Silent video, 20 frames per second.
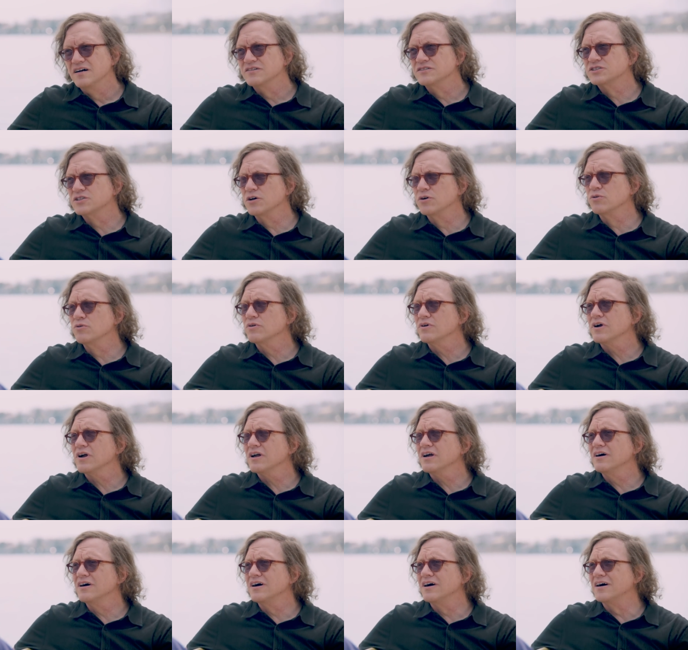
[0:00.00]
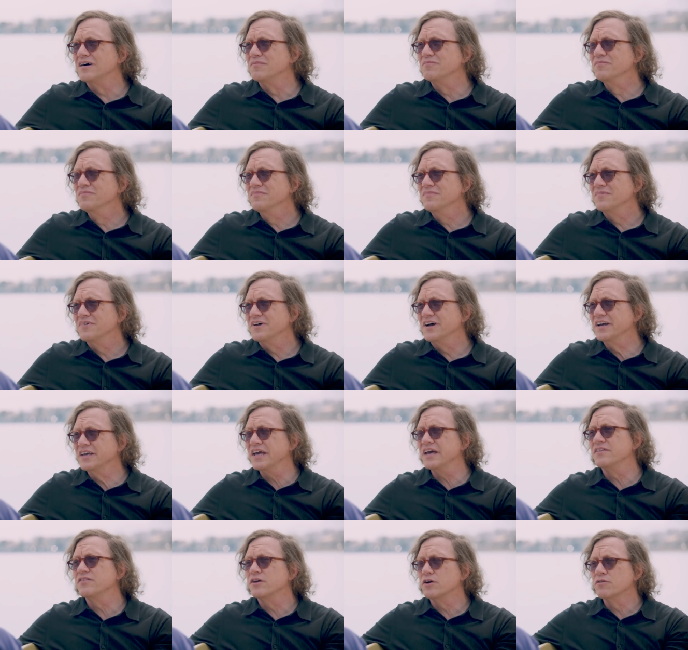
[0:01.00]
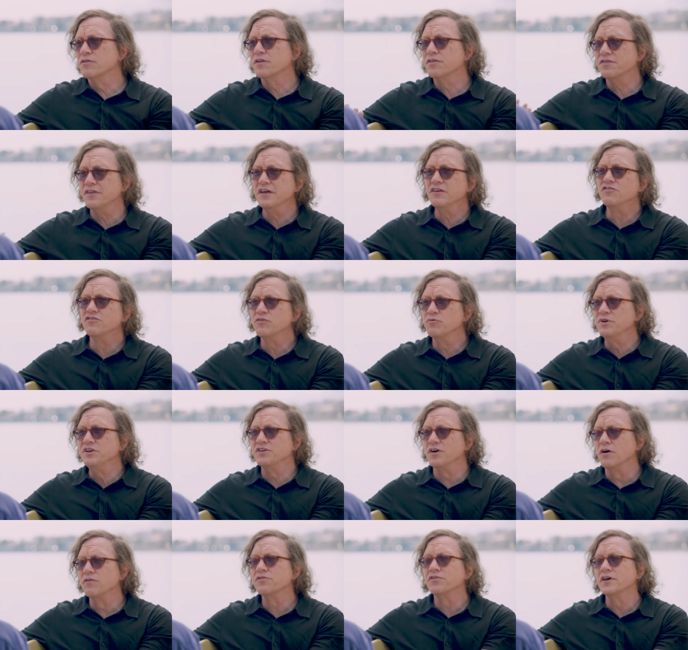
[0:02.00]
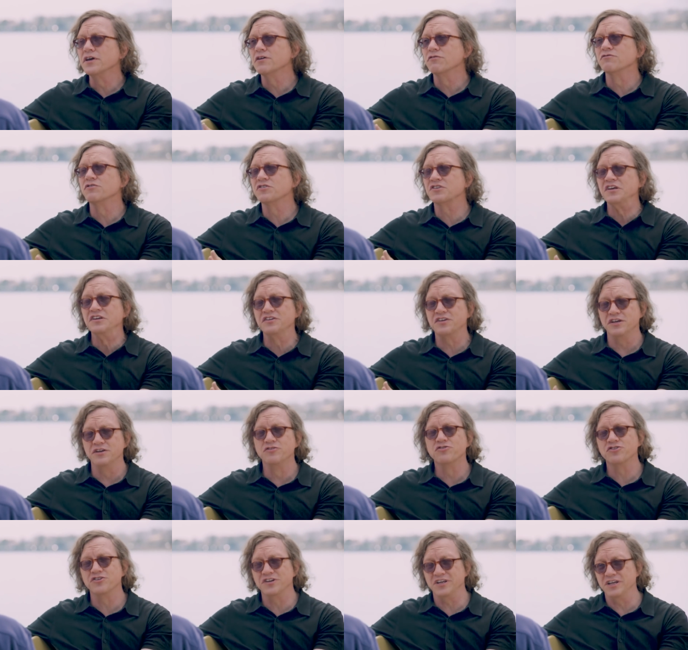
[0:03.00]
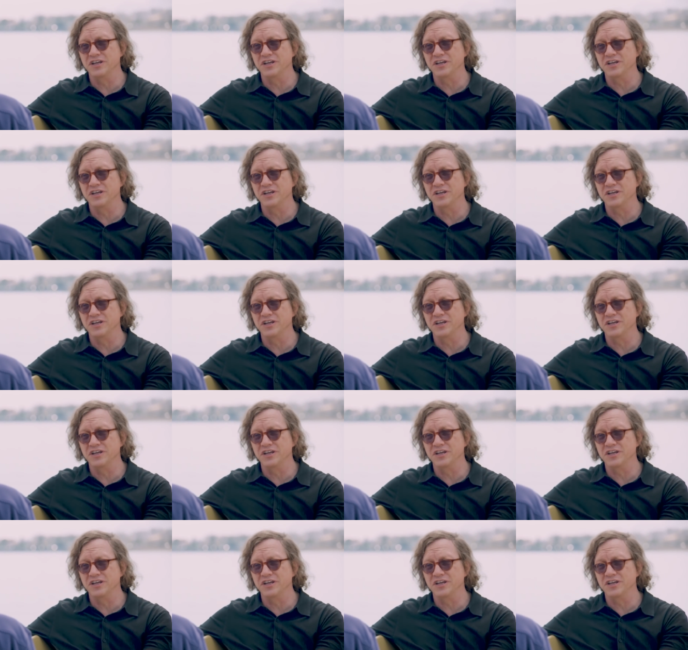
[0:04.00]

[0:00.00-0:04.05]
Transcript: So, again, there are the things that we don't think of as contingent